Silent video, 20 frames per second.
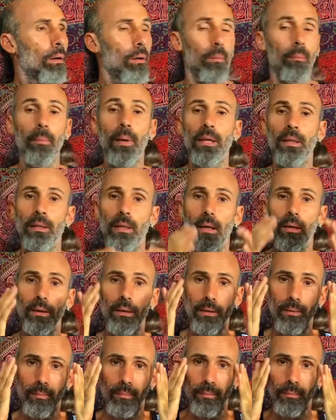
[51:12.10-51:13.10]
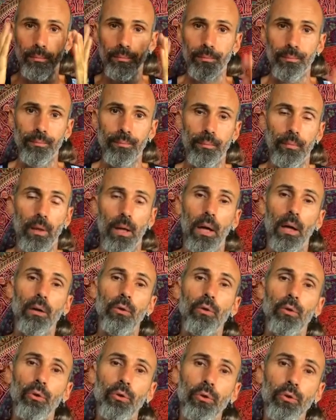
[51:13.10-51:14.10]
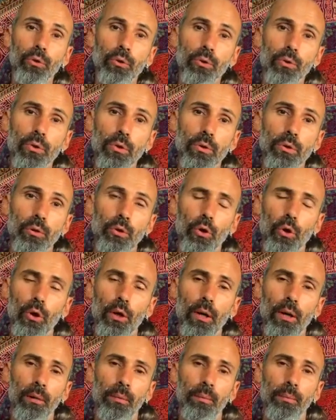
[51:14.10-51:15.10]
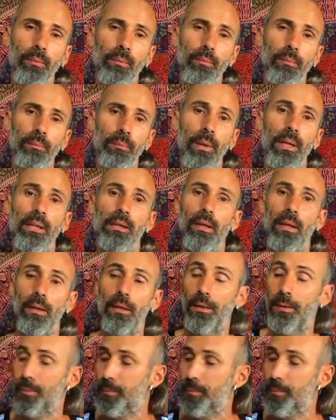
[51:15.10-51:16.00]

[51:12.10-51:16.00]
Mentally, how do you use yoga mentally?